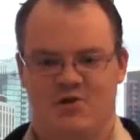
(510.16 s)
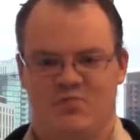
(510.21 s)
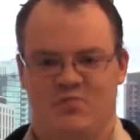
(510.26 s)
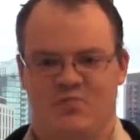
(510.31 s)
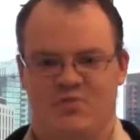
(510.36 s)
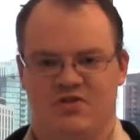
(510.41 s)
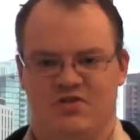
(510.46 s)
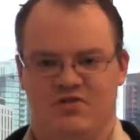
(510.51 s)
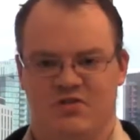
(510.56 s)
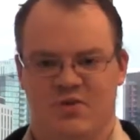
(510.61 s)

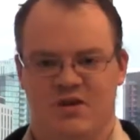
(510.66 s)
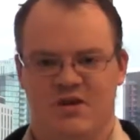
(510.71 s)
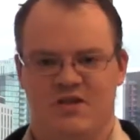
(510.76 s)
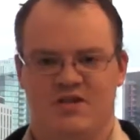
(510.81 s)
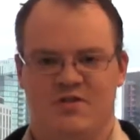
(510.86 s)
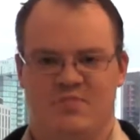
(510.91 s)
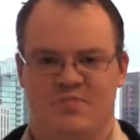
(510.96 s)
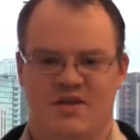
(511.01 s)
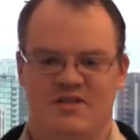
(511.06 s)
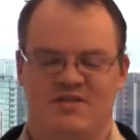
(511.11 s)
between
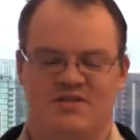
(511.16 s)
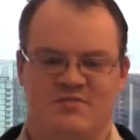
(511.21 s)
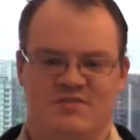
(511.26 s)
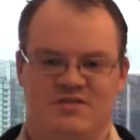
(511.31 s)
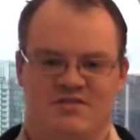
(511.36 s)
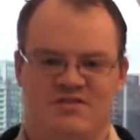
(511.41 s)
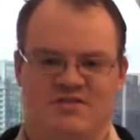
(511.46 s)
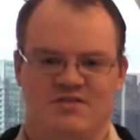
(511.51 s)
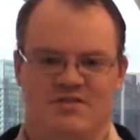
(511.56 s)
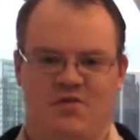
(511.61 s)
the
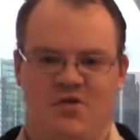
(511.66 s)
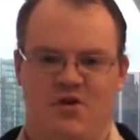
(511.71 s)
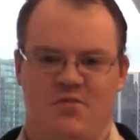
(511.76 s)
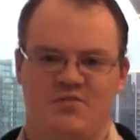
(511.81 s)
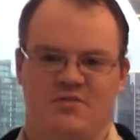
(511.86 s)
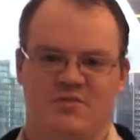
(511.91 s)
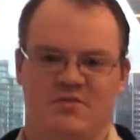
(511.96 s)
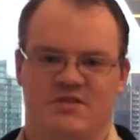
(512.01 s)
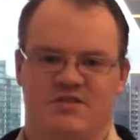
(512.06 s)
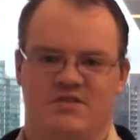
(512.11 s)
pessimists and
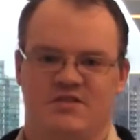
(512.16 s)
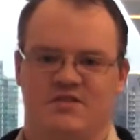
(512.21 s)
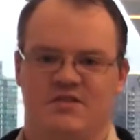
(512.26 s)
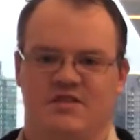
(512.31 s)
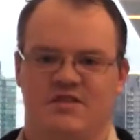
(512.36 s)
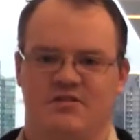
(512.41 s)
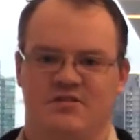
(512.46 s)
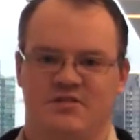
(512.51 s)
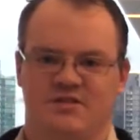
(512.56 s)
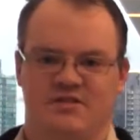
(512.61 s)
optimists
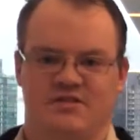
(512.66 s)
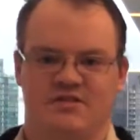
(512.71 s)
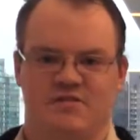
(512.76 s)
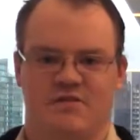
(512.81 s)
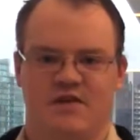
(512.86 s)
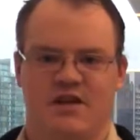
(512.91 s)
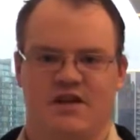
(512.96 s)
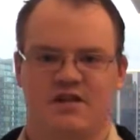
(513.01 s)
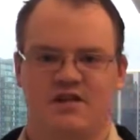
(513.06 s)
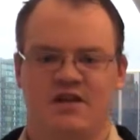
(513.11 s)
here at this
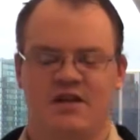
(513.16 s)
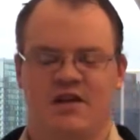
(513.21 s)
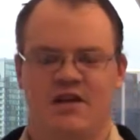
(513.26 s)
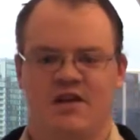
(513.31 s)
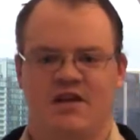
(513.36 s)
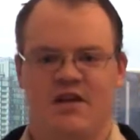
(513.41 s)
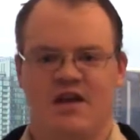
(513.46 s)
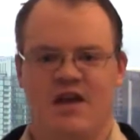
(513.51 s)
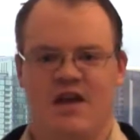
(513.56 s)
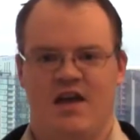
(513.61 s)
event.
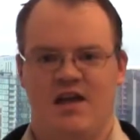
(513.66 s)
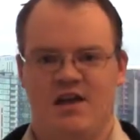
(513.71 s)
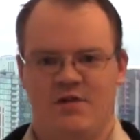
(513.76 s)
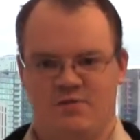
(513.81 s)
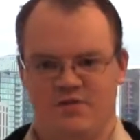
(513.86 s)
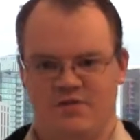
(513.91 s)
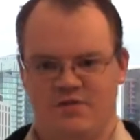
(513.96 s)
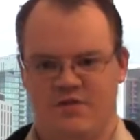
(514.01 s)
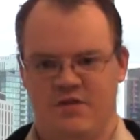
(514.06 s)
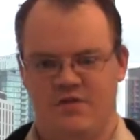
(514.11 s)
And it
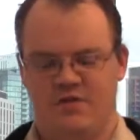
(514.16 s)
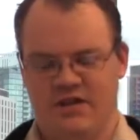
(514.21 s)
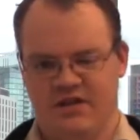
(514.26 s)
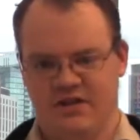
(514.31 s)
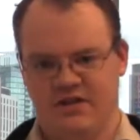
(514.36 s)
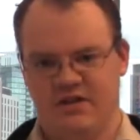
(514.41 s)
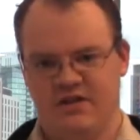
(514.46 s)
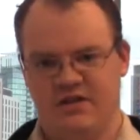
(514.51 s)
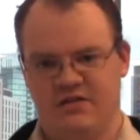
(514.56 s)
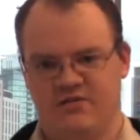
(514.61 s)
was very
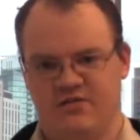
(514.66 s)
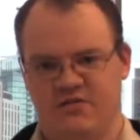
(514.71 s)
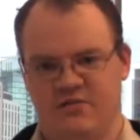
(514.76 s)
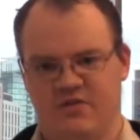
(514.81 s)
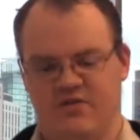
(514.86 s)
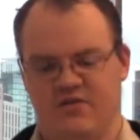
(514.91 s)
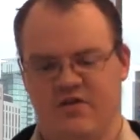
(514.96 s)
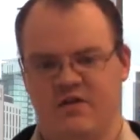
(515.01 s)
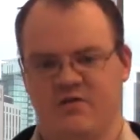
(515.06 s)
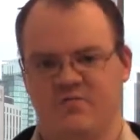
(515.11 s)
clear from
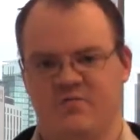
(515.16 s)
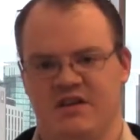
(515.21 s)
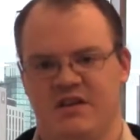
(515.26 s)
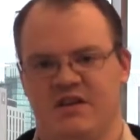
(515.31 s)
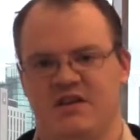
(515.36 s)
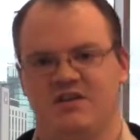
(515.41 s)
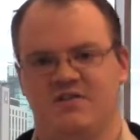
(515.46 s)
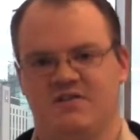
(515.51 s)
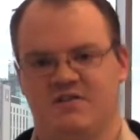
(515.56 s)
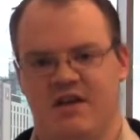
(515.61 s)
the very
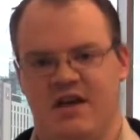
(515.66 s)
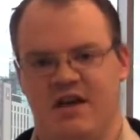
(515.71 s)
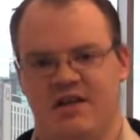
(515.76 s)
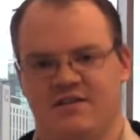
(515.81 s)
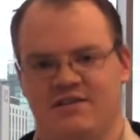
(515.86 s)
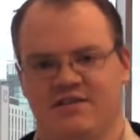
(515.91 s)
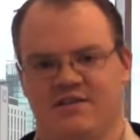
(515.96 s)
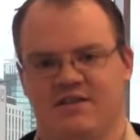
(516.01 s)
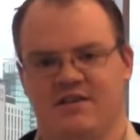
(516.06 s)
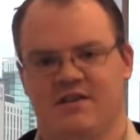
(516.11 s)
beginning of that
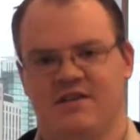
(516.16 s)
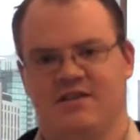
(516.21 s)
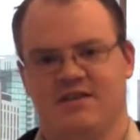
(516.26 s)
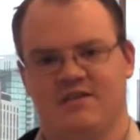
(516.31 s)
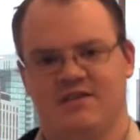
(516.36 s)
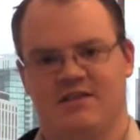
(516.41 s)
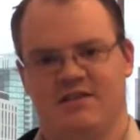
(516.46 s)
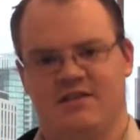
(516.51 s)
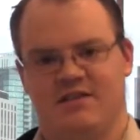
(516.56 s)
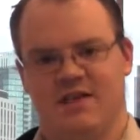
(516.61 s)

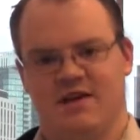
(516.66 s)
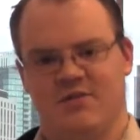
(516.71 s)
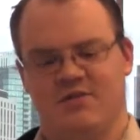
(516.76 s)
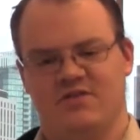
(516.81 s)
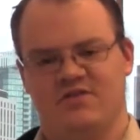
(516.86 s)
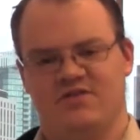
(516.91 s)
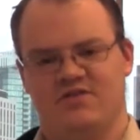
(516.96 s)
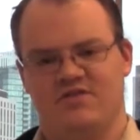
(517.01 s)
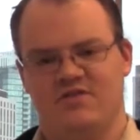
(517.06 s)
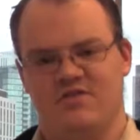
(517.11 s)
there
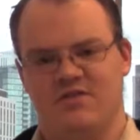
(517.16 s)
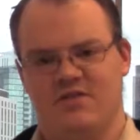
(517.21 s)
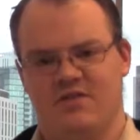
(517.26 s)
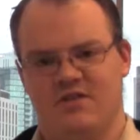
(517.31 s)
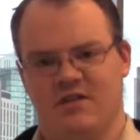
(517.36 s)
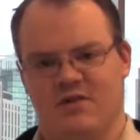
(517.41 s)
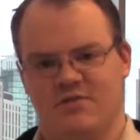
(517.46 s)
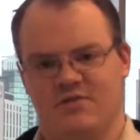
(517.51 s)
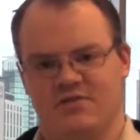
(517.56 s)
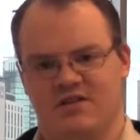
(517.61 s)
was
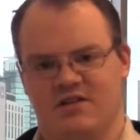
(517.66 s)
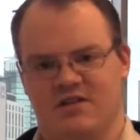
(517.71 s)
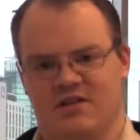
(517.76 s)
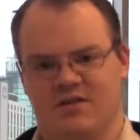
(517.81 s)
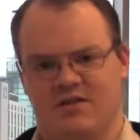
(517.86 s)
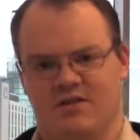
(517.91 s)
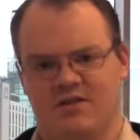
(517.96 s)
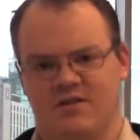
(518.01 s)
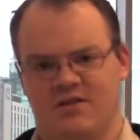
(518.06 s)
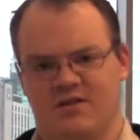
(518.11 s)

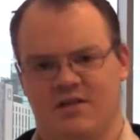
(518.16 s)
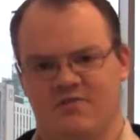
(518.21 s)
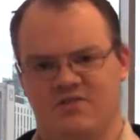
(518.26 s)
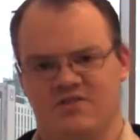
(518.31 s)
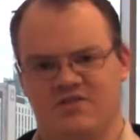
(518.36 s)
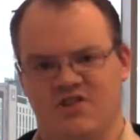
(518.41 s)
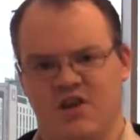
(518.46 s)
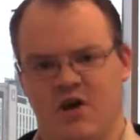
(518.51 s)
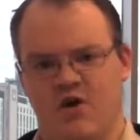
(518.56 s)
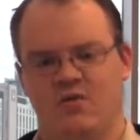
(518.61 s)

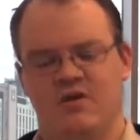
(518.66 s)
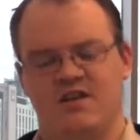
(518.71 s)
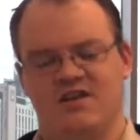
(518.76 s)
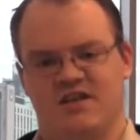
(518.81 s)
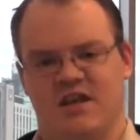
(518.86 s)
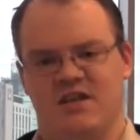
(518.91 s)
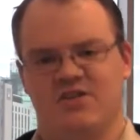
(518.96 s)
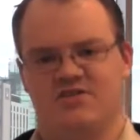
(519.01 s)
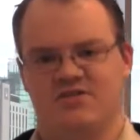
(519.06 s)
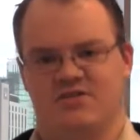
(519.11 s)
no
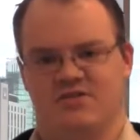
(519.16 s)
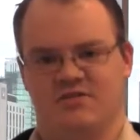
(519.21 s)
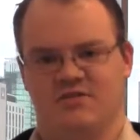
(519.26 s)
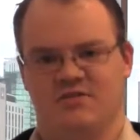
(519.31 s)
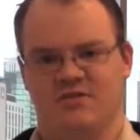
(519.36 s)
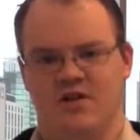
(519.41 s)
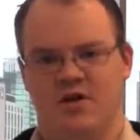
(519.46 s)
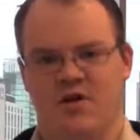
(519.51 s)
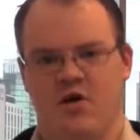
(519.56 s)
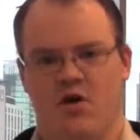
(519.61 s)
intention
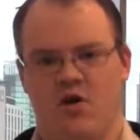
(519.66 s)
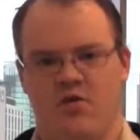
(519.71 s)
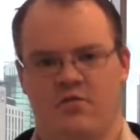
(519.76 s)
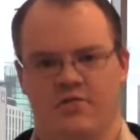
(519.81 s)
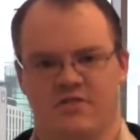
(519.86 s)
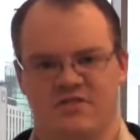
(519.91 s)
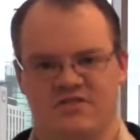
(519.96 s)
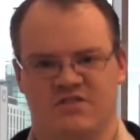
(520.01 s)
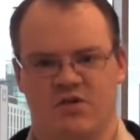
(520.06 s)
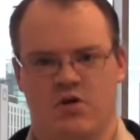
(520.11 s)
of
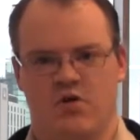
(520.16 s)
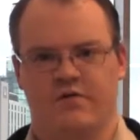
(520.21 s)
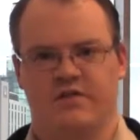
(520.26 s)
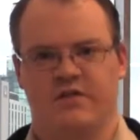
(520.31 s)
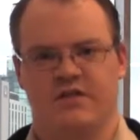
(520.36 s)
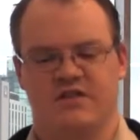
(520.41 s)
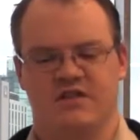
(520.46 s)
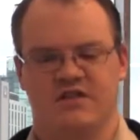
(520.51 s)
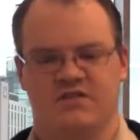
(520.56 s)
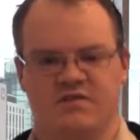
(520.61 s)

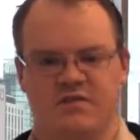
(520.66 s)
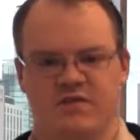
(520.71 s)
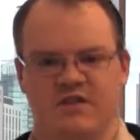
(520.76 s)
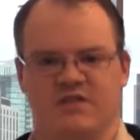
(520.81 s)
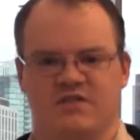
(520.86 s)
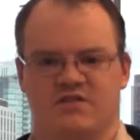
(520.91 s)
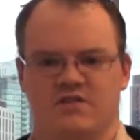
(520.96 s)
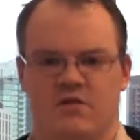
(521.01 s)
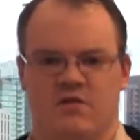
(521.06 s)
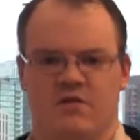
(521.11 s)
resolving this
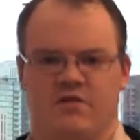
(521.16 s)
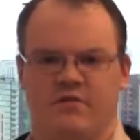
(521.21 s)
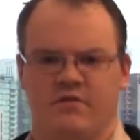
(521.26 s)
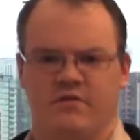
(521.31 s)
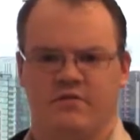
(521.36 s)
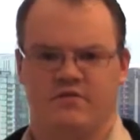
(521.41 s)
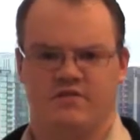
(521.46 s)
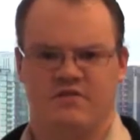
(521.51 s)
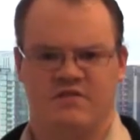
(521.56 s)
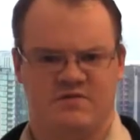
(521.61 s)

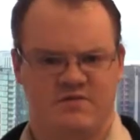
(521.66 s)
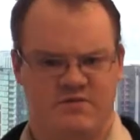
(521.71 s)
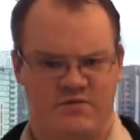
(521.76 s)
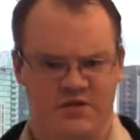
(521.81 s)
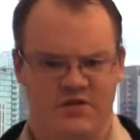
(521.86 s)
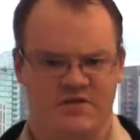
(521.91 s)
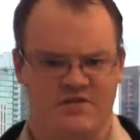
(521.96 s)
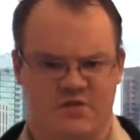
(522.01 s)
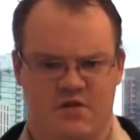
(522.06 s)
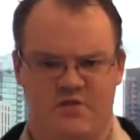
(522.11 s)

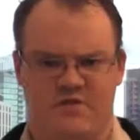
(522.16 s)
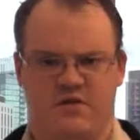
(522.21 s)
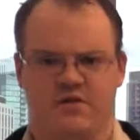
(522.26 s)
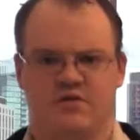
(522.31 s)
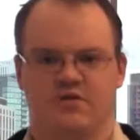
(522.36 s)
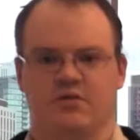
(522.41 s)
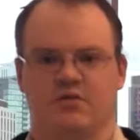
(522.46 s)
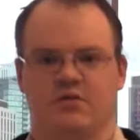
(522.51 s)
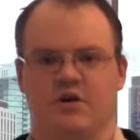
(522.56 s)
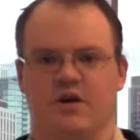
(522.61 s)

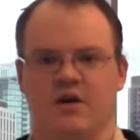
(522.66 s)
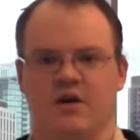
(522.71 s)
philosophical